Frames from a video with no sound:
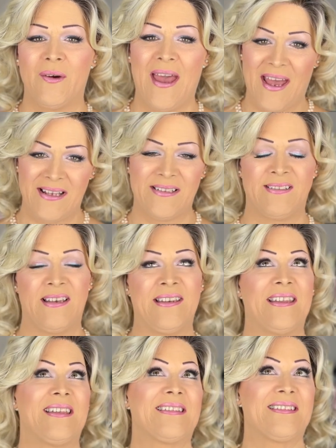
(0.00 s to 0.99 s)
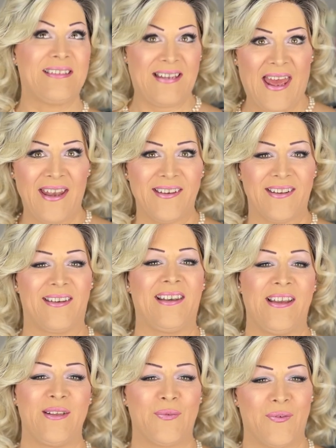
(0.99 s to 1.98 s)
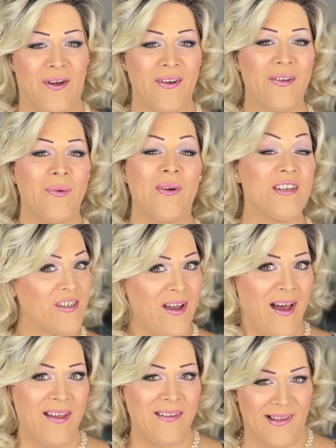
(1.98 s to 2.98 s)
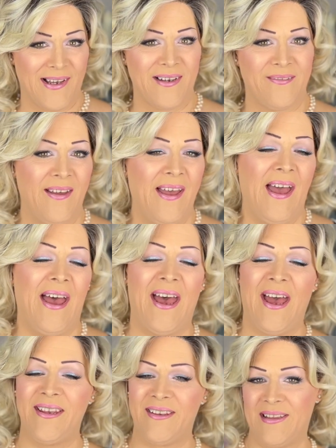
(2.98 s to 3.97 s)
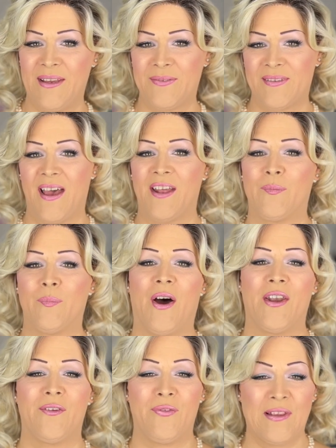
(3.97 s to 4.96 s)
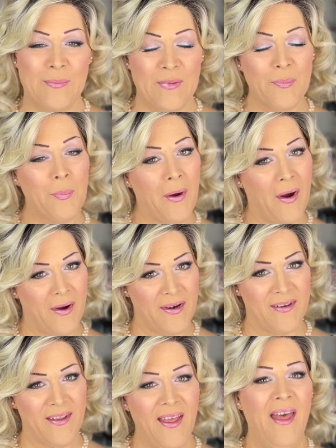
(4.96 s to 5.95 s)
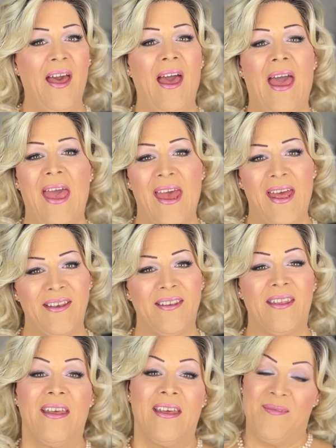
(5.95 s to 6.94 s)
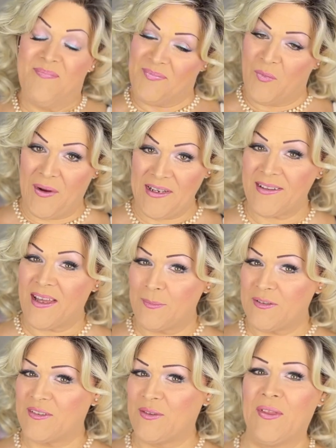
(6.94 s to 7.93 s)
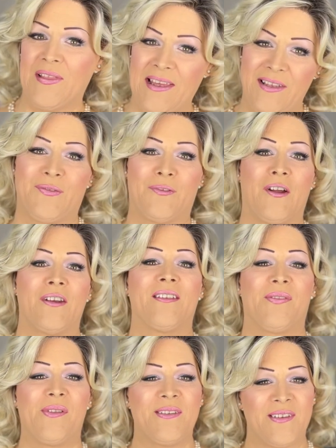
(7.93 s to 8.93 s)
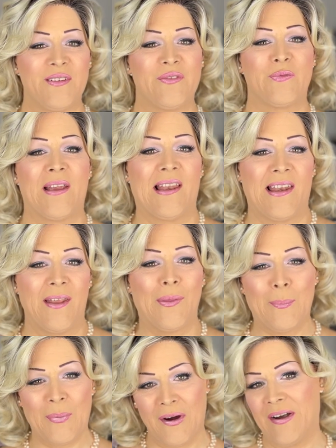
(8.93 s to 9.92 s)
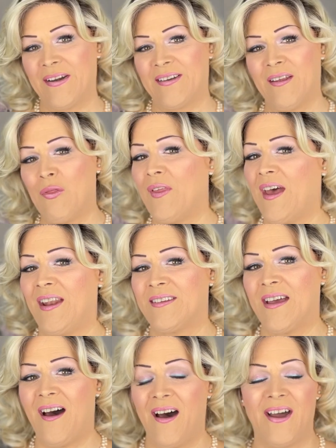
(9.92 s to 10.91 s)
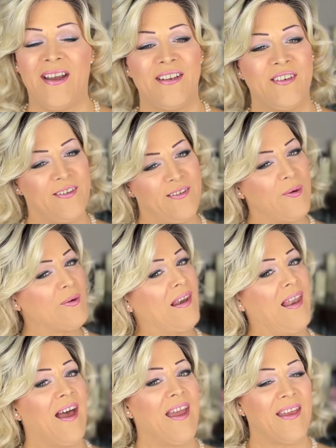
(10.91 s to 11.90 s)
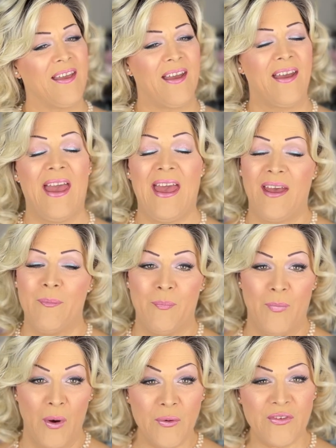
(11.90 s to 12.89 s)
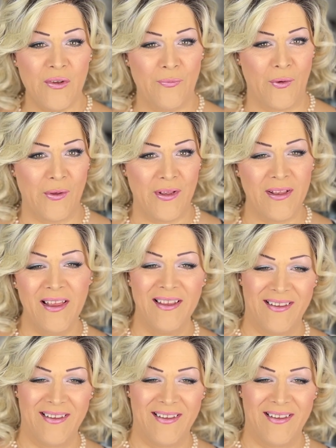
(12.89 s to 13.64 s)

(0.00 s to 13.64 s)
has an extended lace front, which I love, and a left side monofilament part. And when it comes to the lace front, this is really the part that I don't like most of all.